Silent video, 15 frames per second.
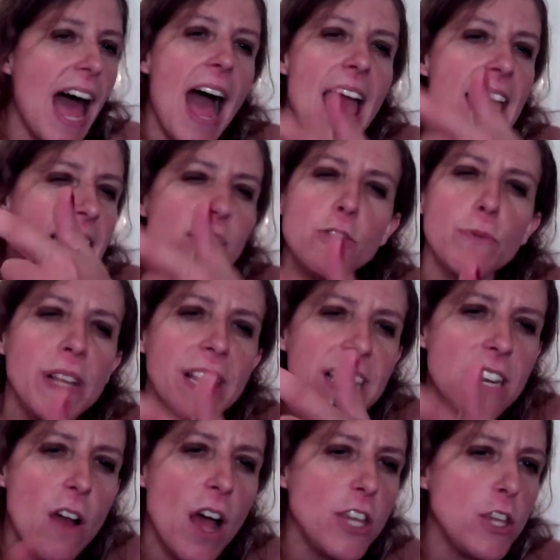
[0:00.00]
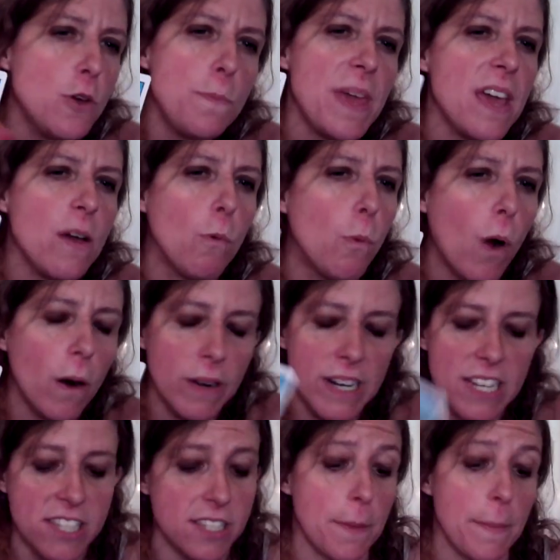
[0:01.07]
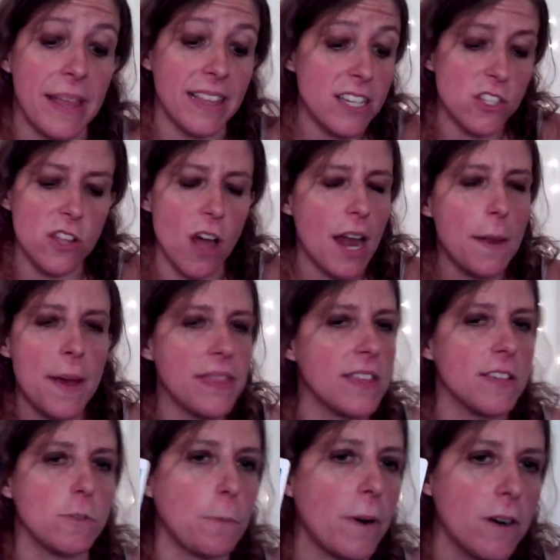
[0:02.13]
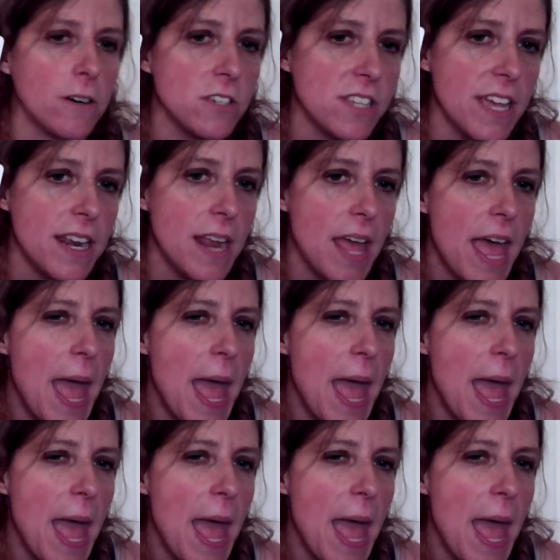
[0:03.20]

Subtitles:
it's really not you being worrisome, at least not about this person.